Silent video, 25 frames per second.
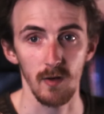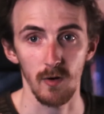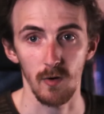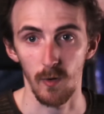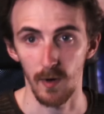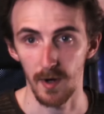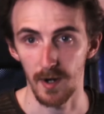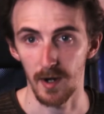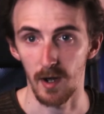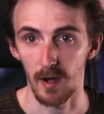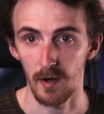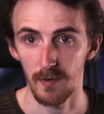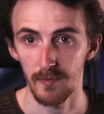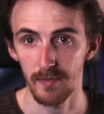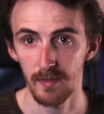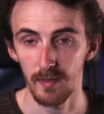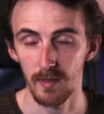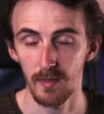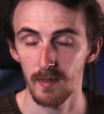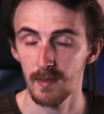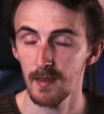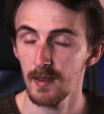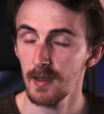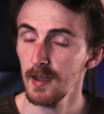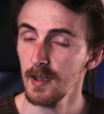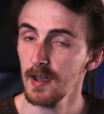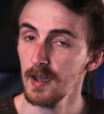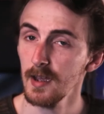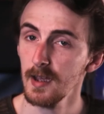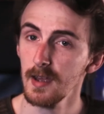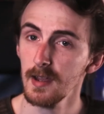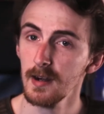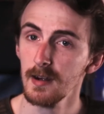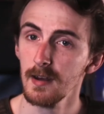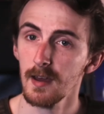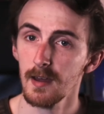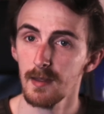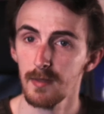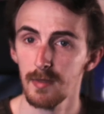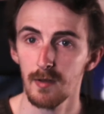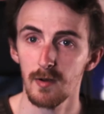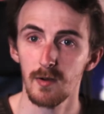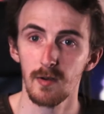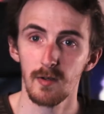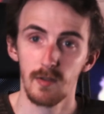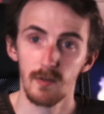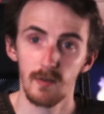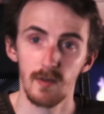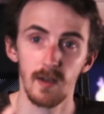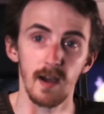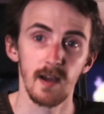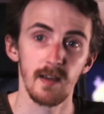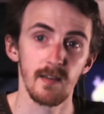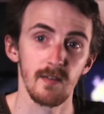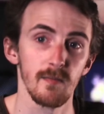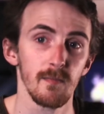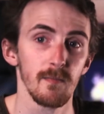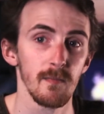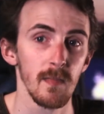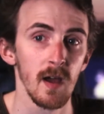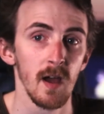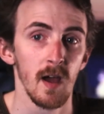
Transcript: quite often and I thought you guys